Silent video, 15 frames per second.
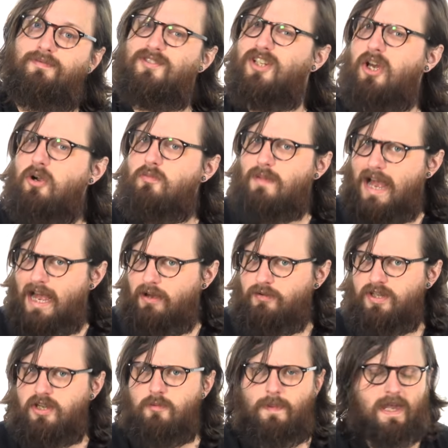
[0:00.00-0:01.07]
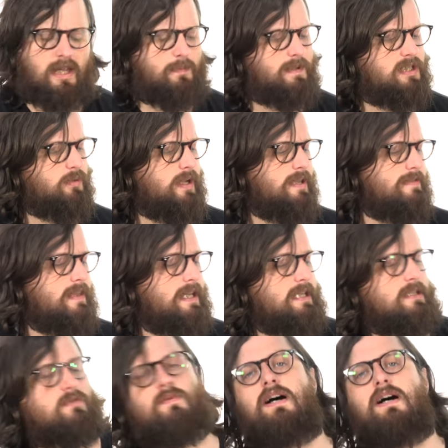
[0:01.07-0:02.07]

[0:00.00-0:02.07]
So how do you pick between these?